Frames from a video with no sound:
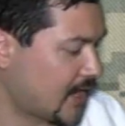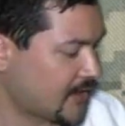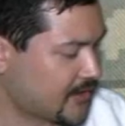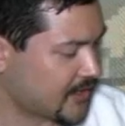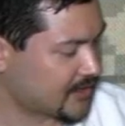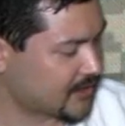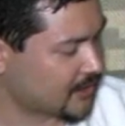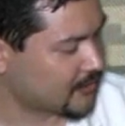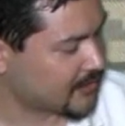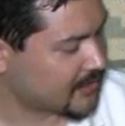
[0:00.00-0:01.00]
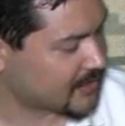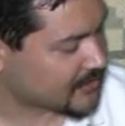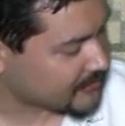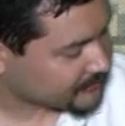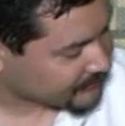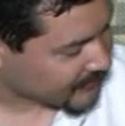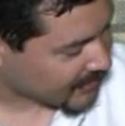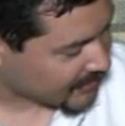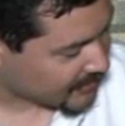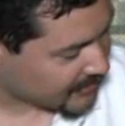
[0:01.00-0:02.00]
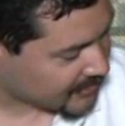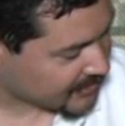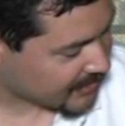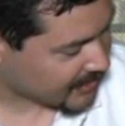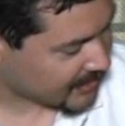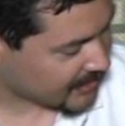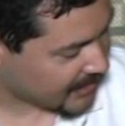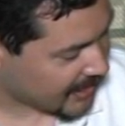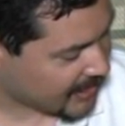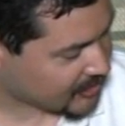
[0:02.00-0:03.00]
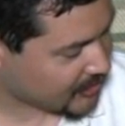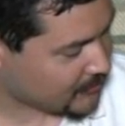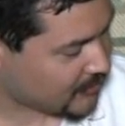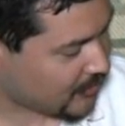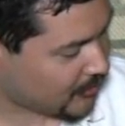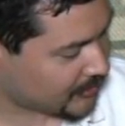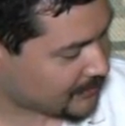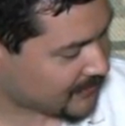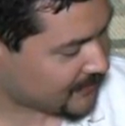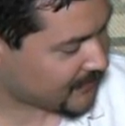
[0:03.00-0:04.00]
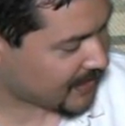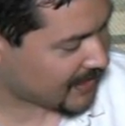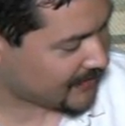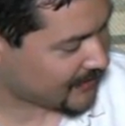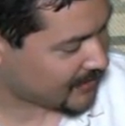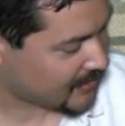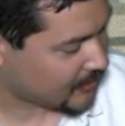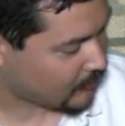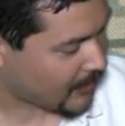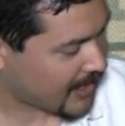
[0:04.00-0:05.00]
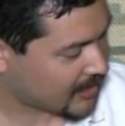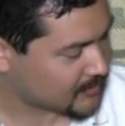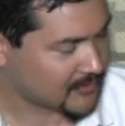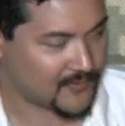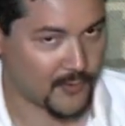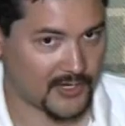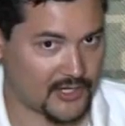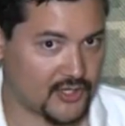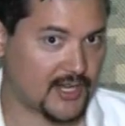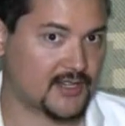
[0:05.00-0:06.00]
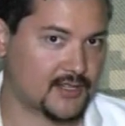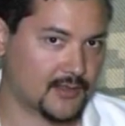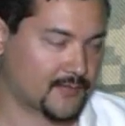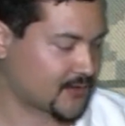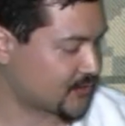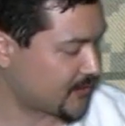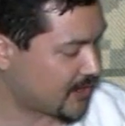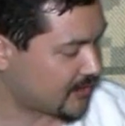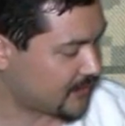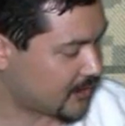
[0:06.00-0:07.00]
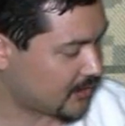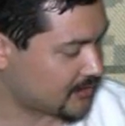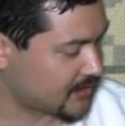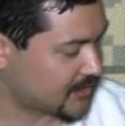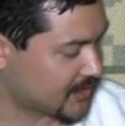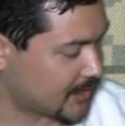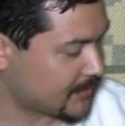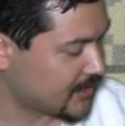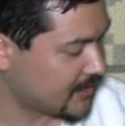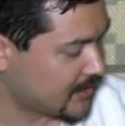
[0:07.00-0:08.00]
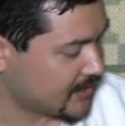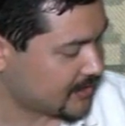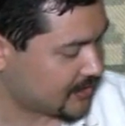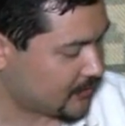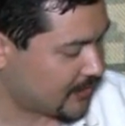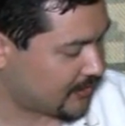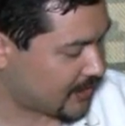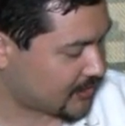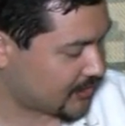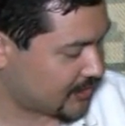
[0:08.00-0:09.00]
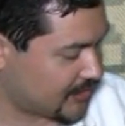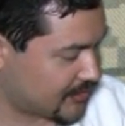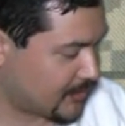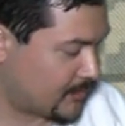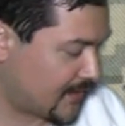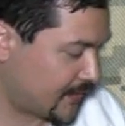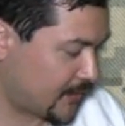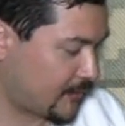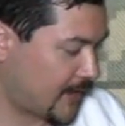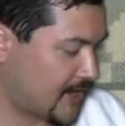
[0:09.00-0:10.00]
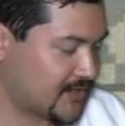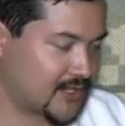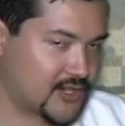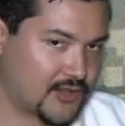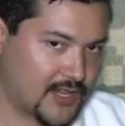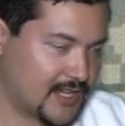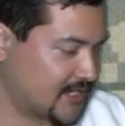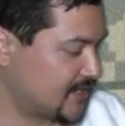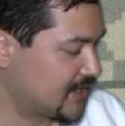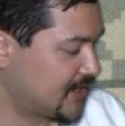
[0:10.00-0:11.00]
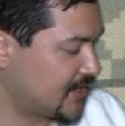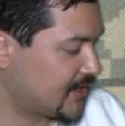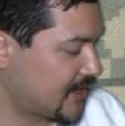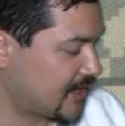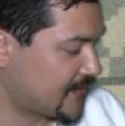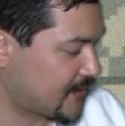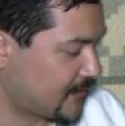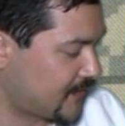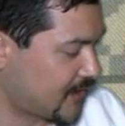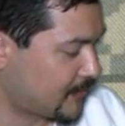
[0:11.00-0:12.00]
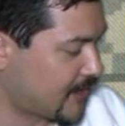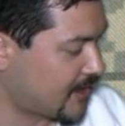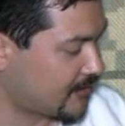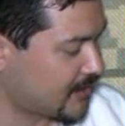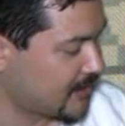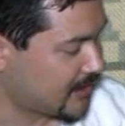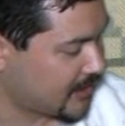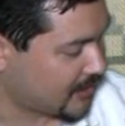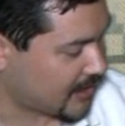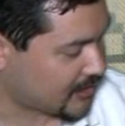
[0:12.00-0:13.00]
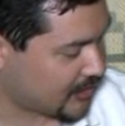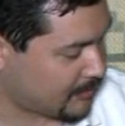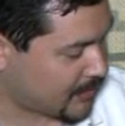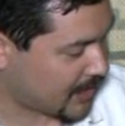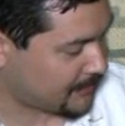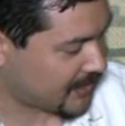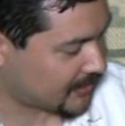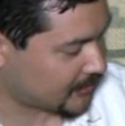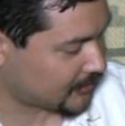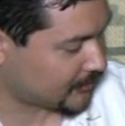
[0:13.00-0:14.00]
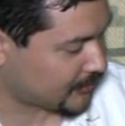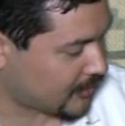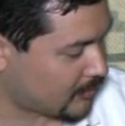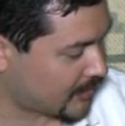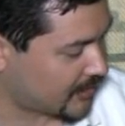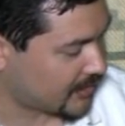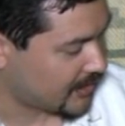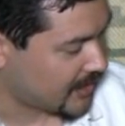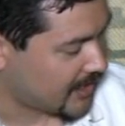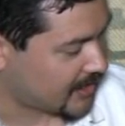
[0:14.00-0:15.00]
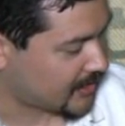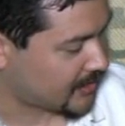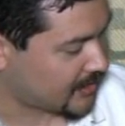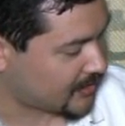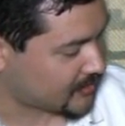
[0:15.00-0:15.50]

Other thing to note is this gun actually will hold up to 5 rounds before it ejects the first round if you close this up. So what it'll actually do is it'll buffer the round, the shell casings in here, and then after the 5th round it'll actually pop that little door open and